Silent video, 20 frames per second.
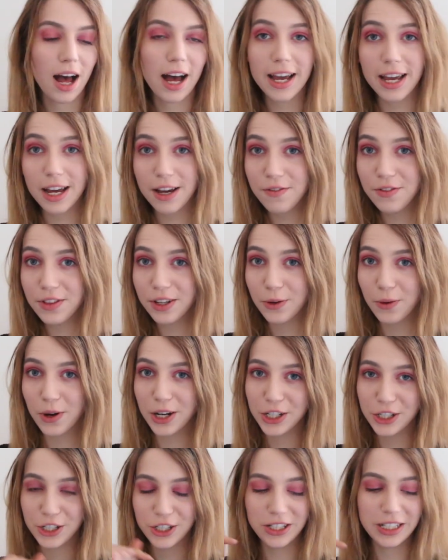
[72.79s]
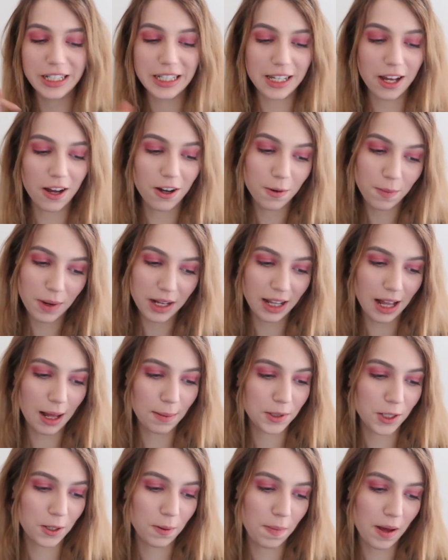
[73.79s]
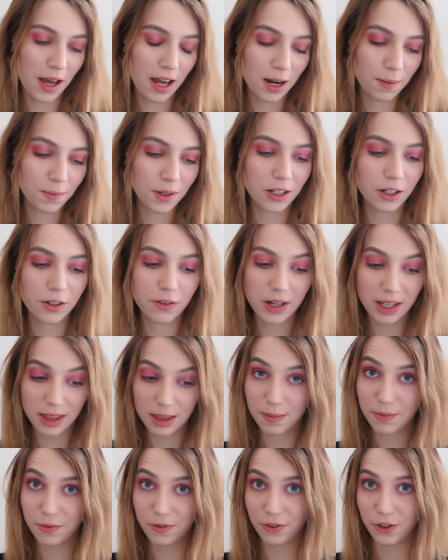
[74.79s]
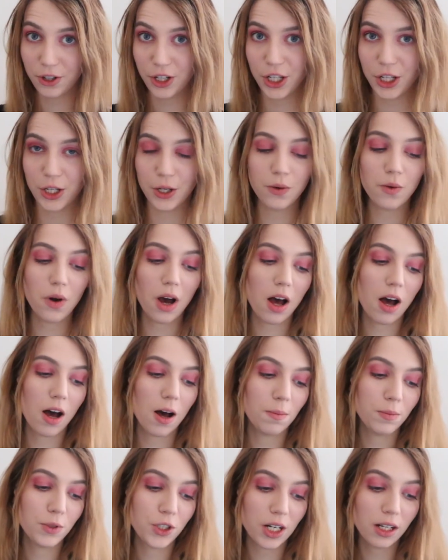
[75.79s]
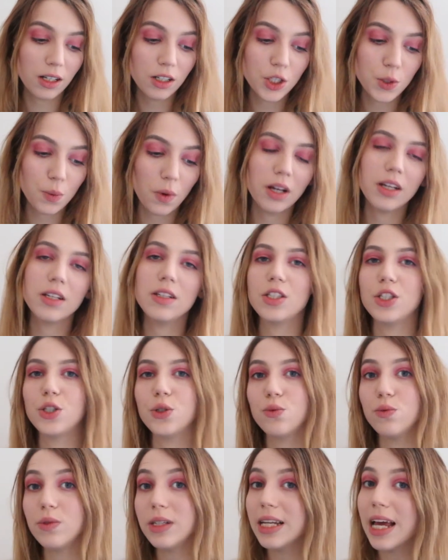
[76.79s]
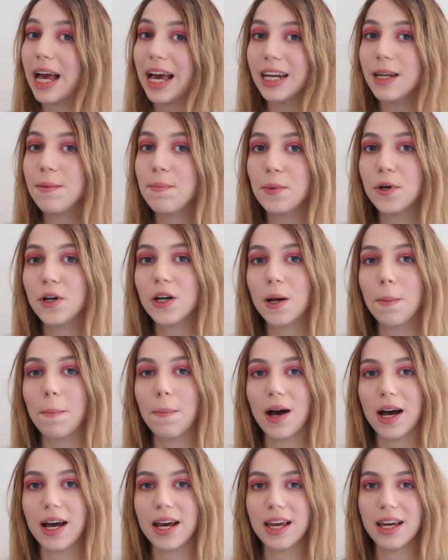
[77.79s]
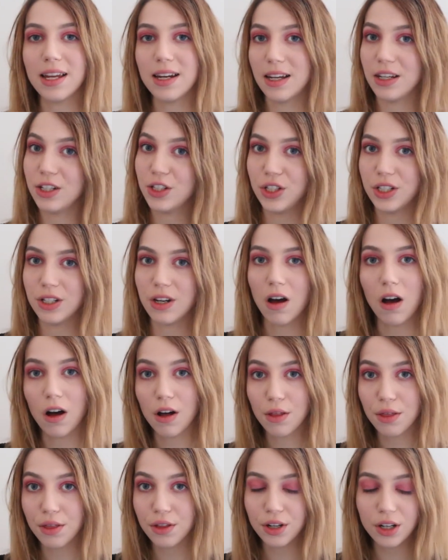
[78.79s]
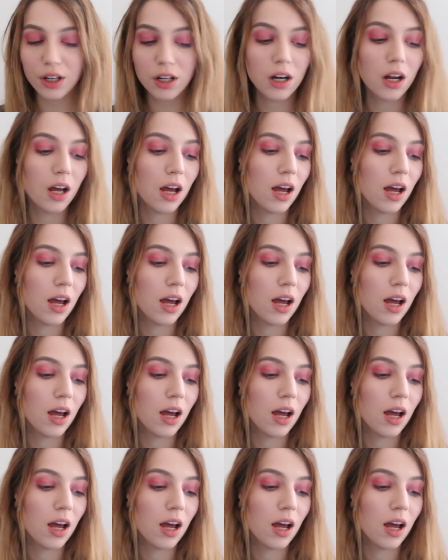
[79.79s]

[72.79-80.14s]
I have the questions on my laptop and I'm gonna read them for you. Challenge 1 is to read any book by an Asian author.